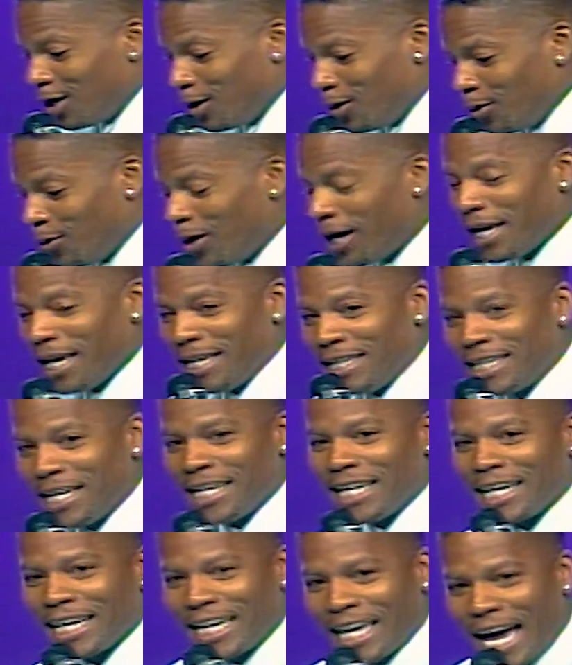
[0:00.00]
We ain't
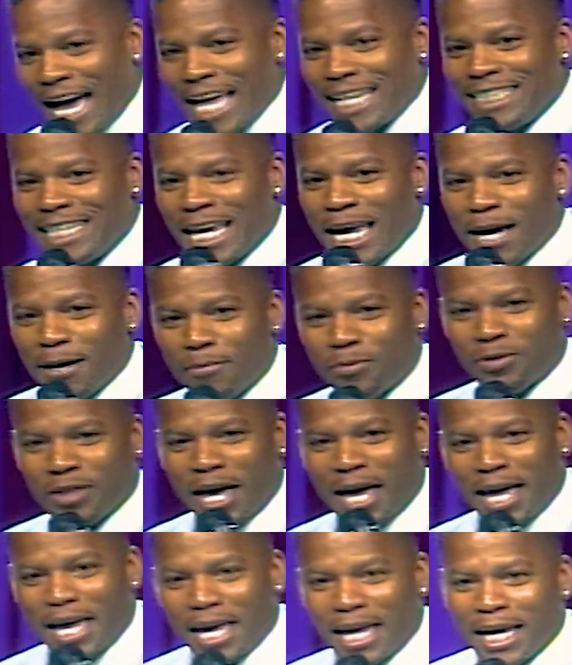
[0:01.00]
done a goddamn
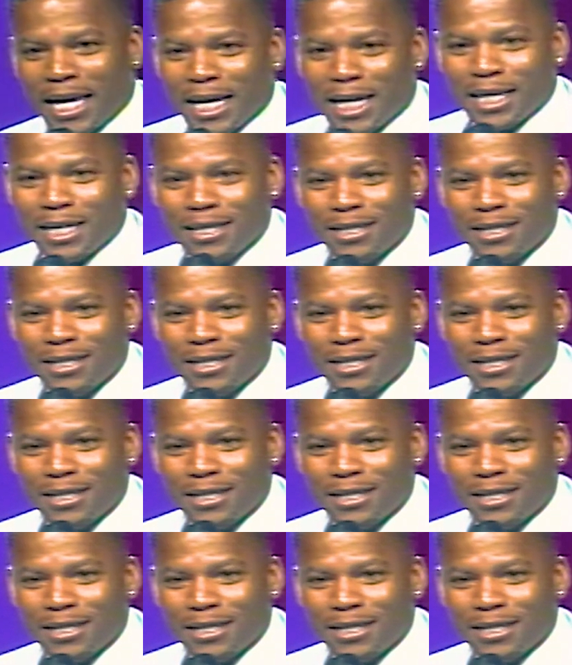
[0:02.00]
thing.